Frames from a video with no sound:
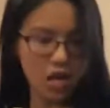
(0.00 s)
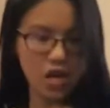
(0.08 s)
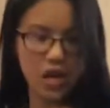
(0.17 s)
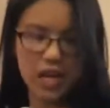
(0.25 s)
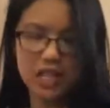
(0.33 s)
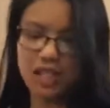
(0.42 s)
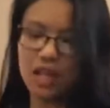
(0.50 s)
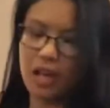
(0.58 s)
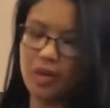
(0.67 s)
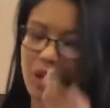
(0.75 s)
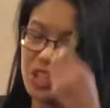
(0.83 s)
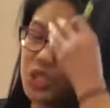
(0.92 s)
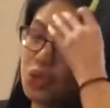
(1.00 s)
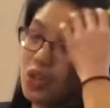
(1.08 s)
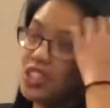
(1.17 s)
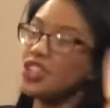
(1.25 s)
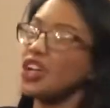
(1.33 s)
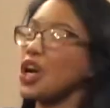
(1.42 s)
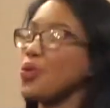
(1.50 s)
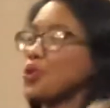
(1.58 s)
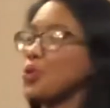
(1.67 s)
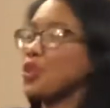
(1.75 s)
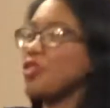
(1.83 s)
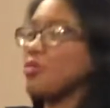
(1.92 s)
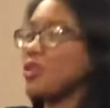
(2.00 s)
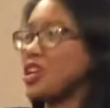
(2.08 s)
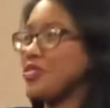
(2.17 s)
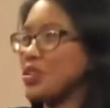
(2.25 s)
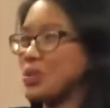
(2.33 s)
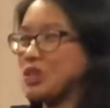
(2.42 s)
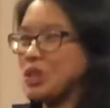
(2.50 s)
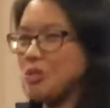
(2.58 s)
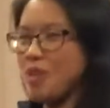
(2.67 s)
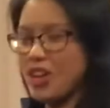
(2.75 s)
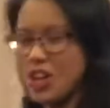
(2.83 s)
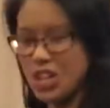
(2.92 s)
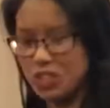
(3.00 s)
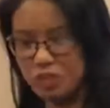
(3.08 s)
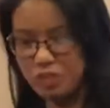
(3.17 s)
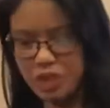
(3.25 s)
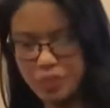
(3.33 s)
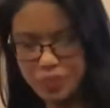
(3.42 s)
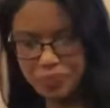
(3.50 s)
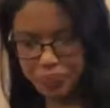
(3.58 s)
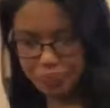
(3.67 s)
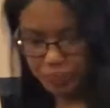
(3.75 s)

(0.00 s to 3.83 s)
All right. I do want to start out with a word of prayer. If you will, bow your heads with me.